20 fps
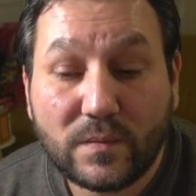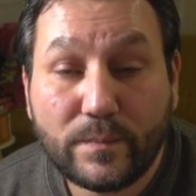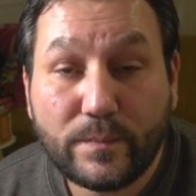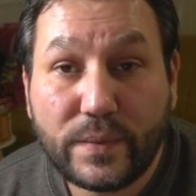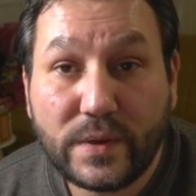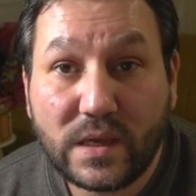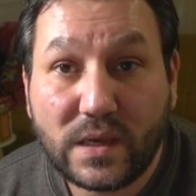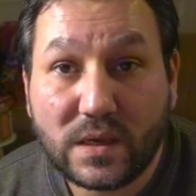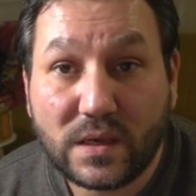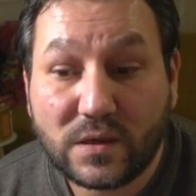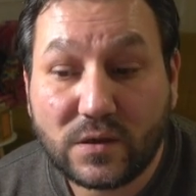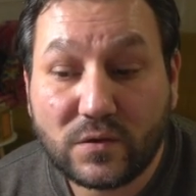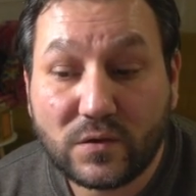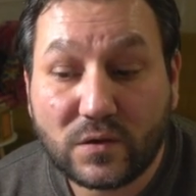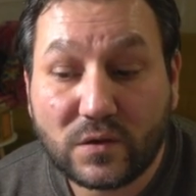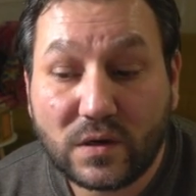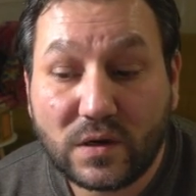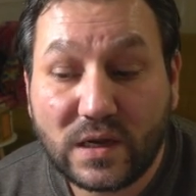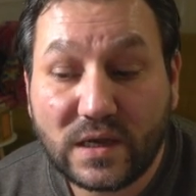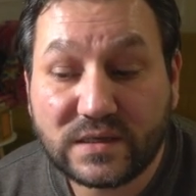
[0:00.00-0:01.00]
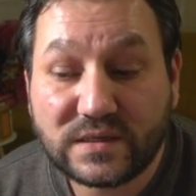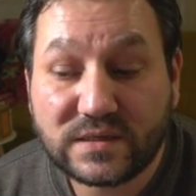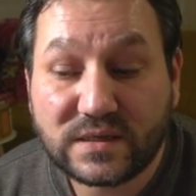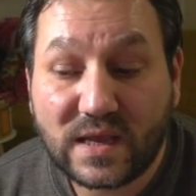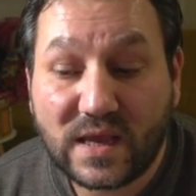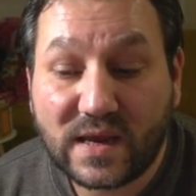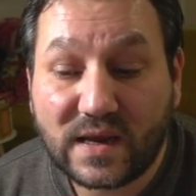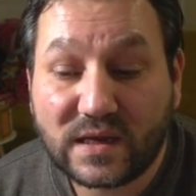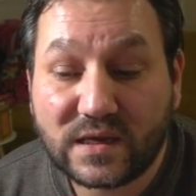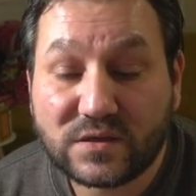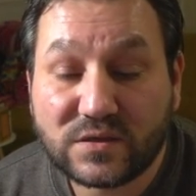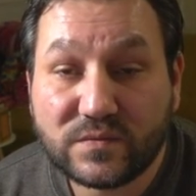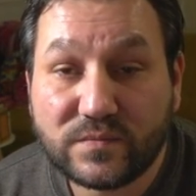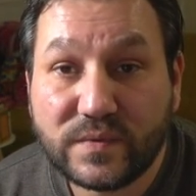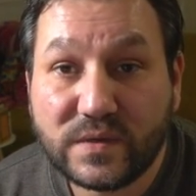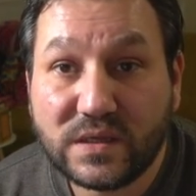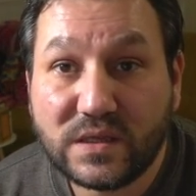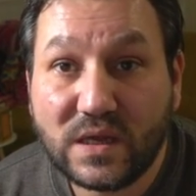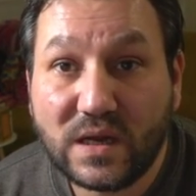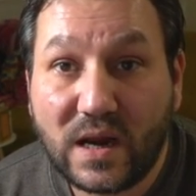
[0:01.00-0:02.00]
B. You're less likely to
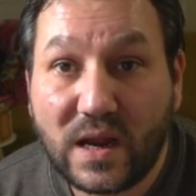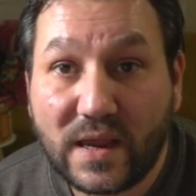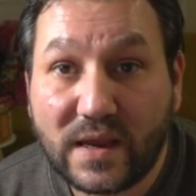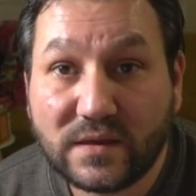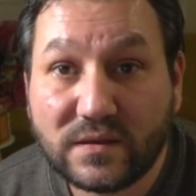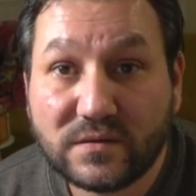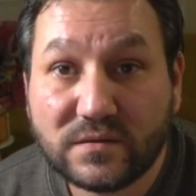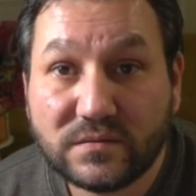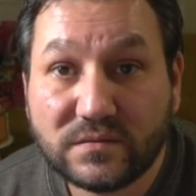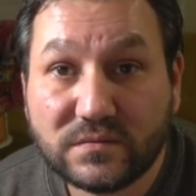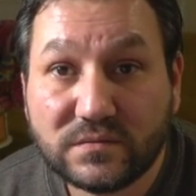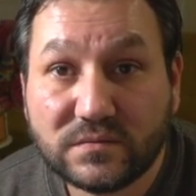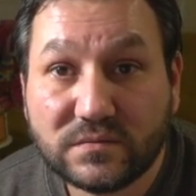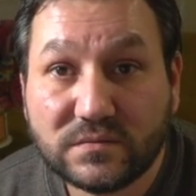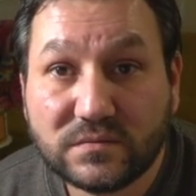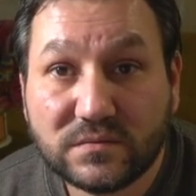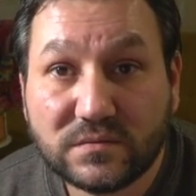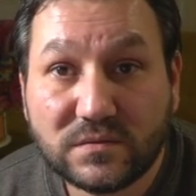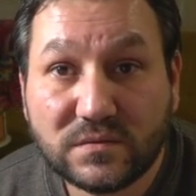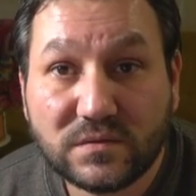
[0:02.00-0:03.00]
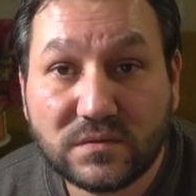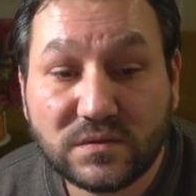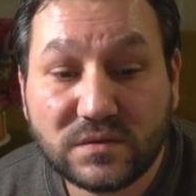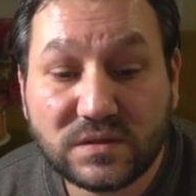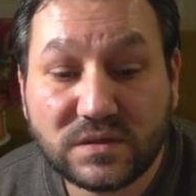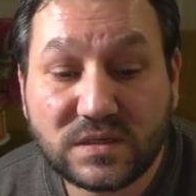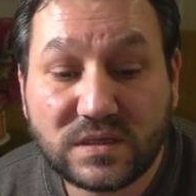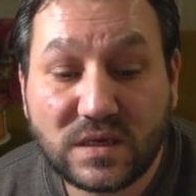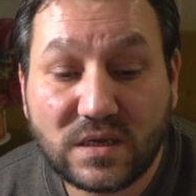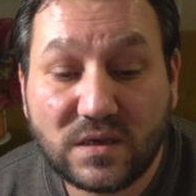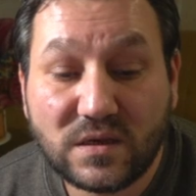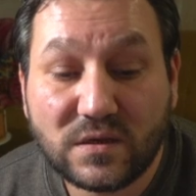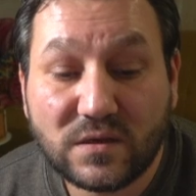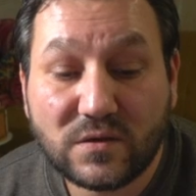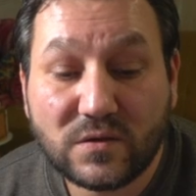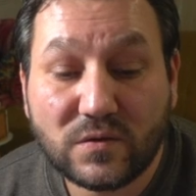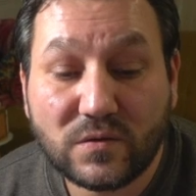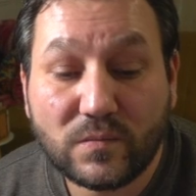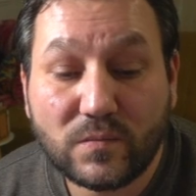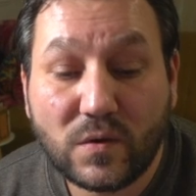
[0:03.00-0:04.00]
be delayed. C.
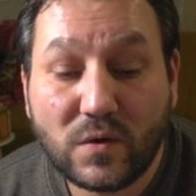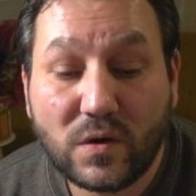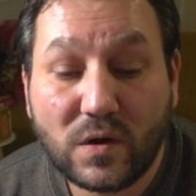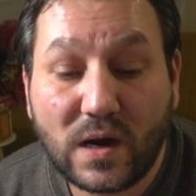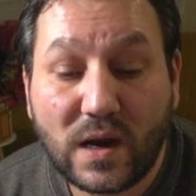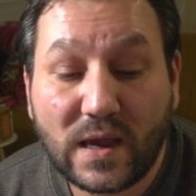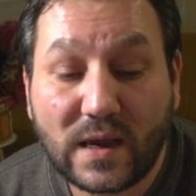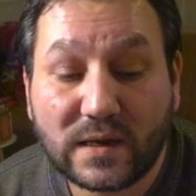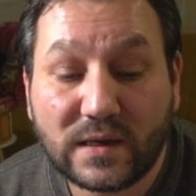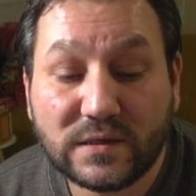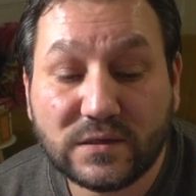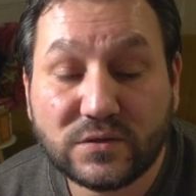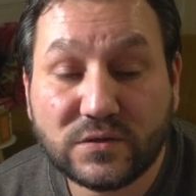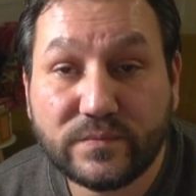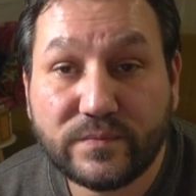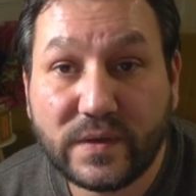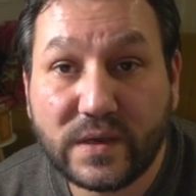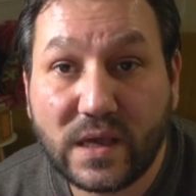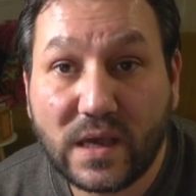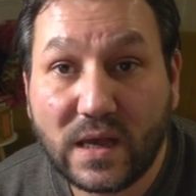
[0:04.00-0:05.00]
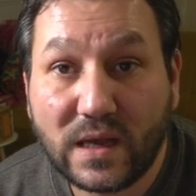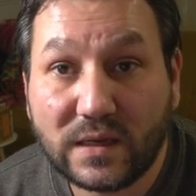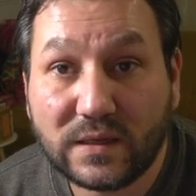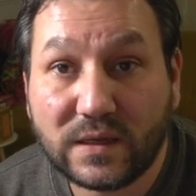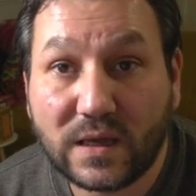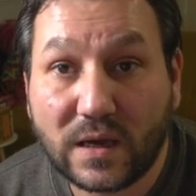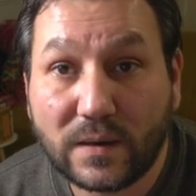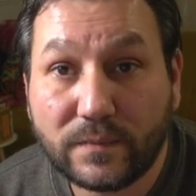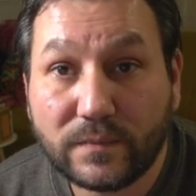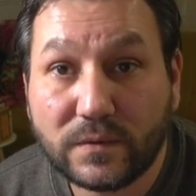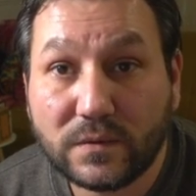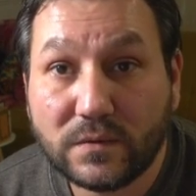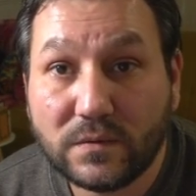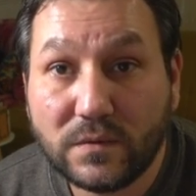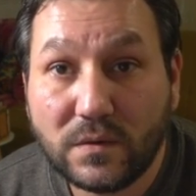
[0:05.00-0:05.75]
You're more likely to be held up.